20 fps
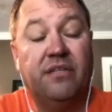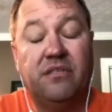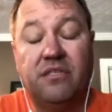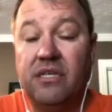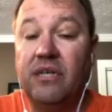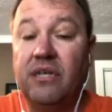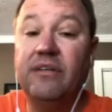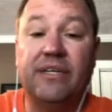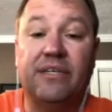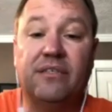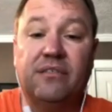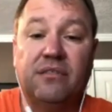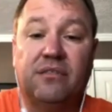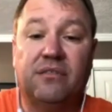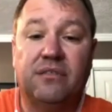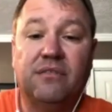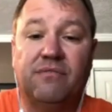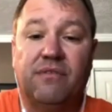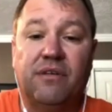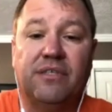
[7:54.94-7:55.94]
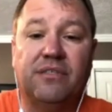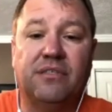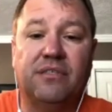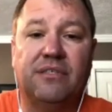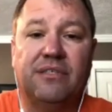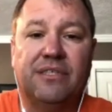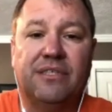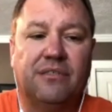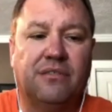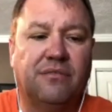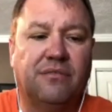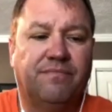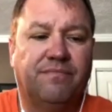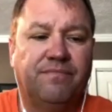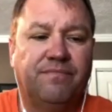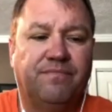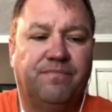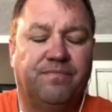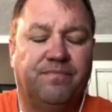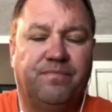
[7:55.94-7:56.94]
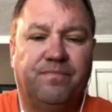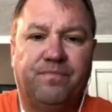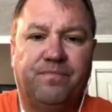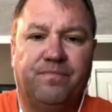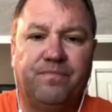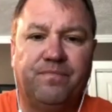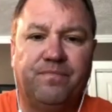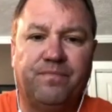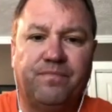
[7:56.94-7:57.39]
serious. It's very yeah. serious. I